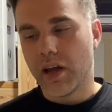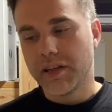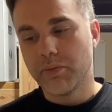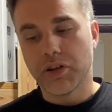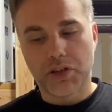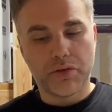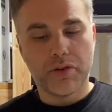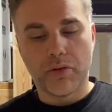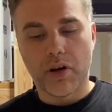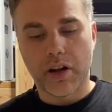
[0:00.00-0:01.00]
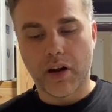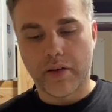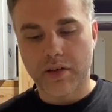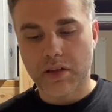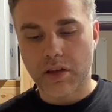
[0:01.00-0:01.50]
I did put shoe goo on it,
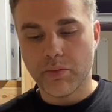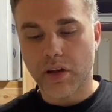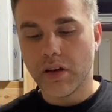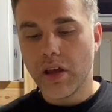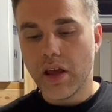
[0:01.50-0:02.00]
obviously, but